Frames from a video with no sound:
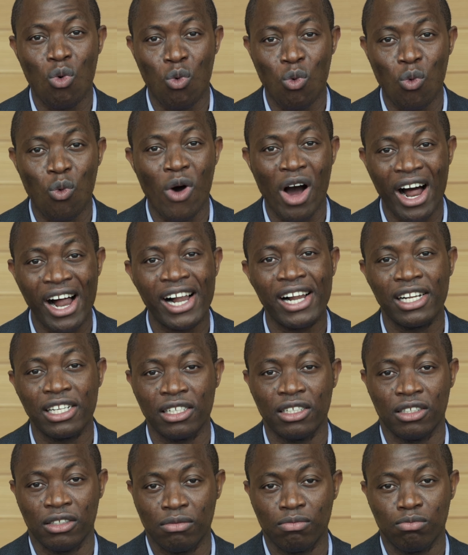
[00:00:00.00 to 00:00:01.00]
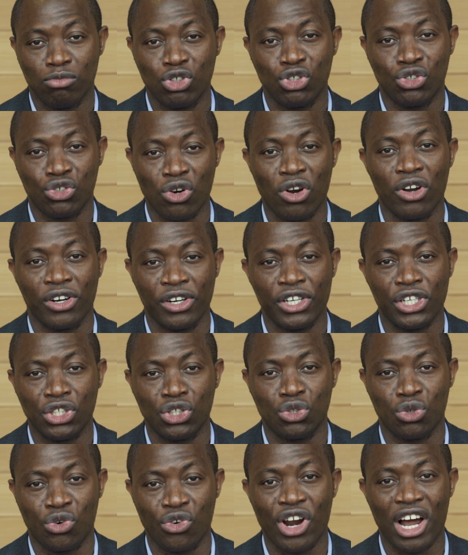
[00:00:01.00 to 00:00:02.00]
while struggling
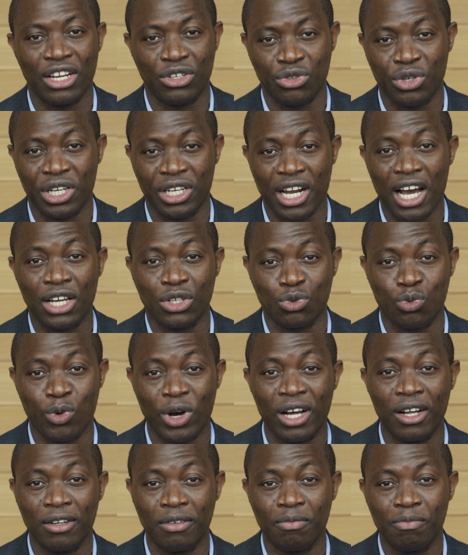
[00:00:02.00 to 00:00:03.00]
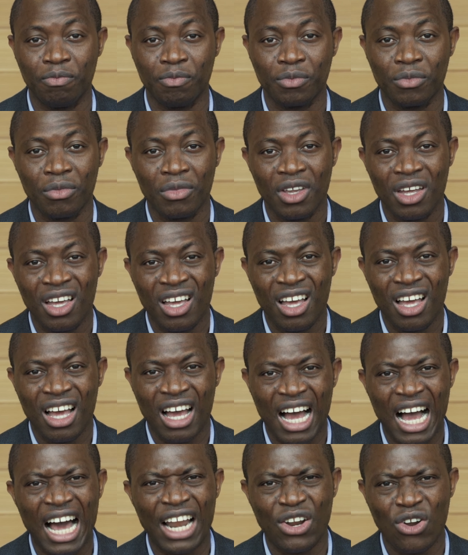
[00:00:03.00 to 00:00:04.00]
to graduate as well.
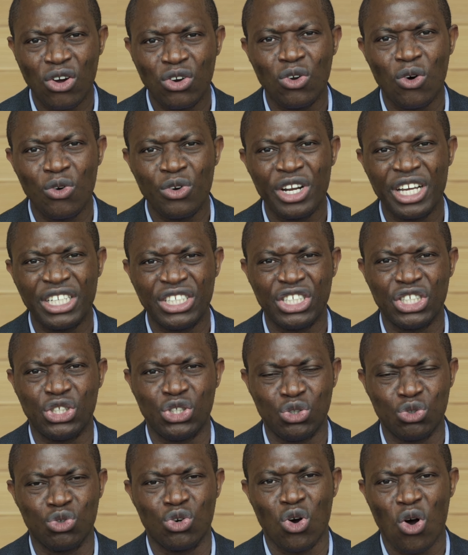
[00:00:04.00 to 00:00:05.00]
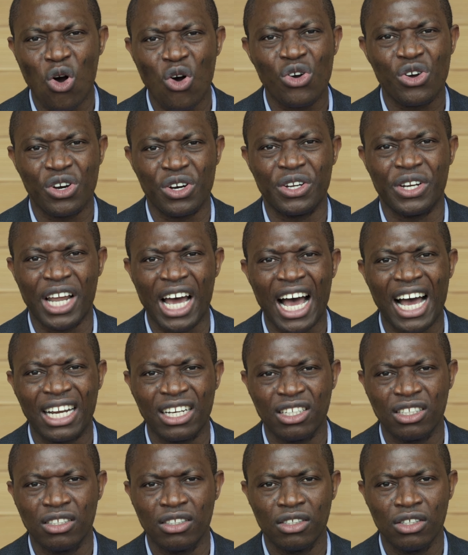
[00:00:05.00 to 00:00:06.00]
And not only did you conquer
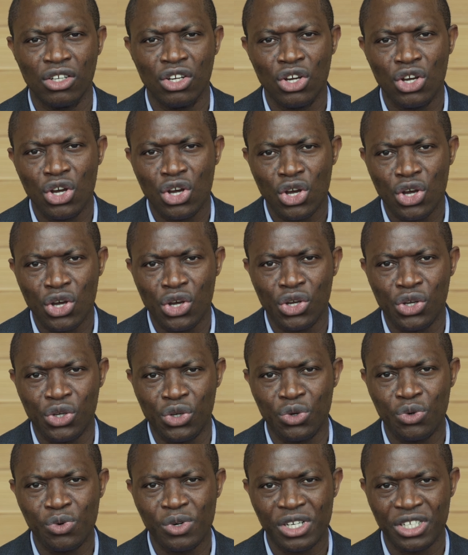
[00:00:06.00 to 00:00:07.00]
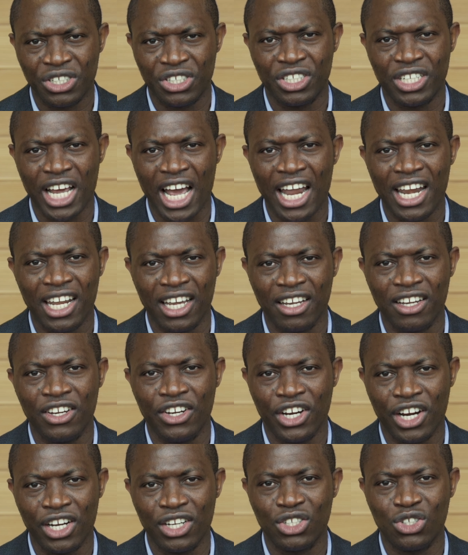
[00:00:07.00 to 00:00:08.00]
that, you are standing
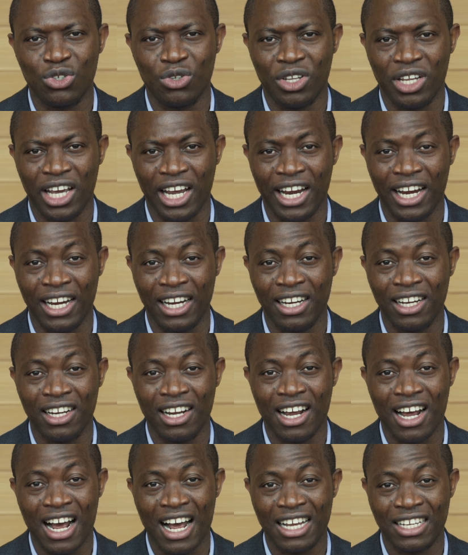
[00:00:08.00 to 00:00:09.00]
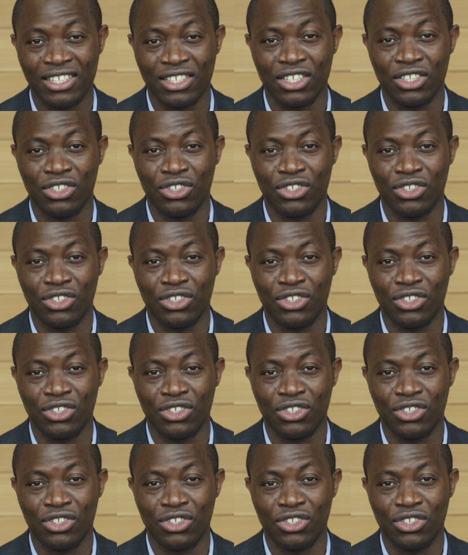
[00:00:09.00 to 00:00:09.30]
here today as a